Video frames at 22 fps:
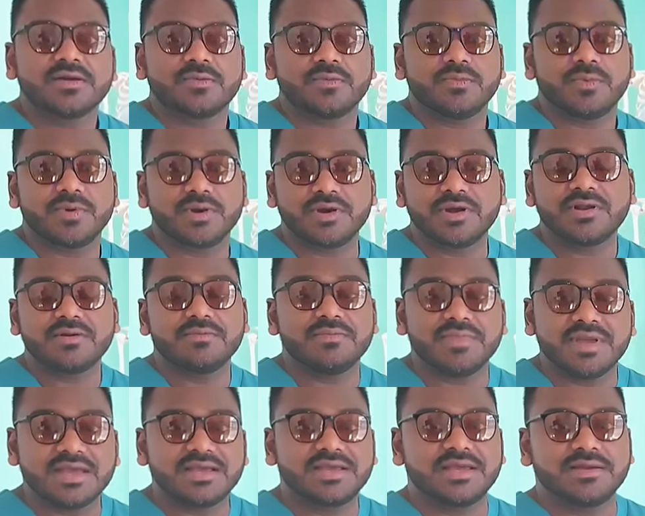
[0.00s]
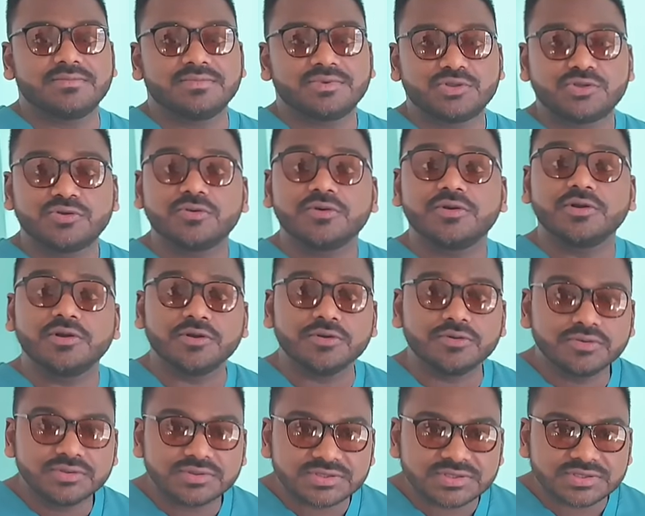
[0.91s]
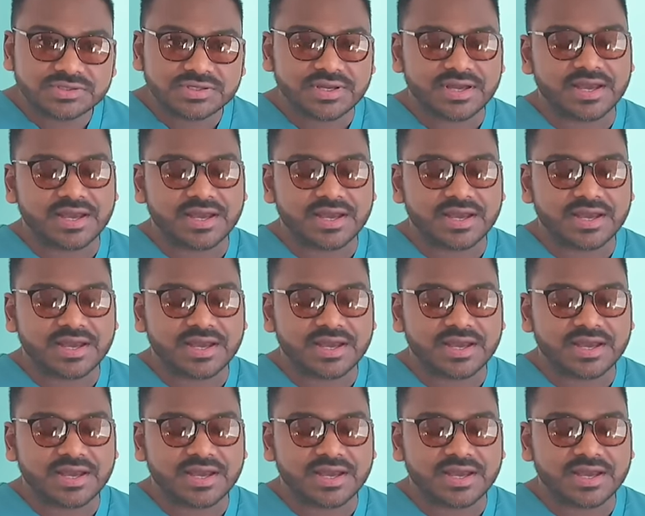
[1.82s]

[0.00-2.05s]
we're going to make him too loose,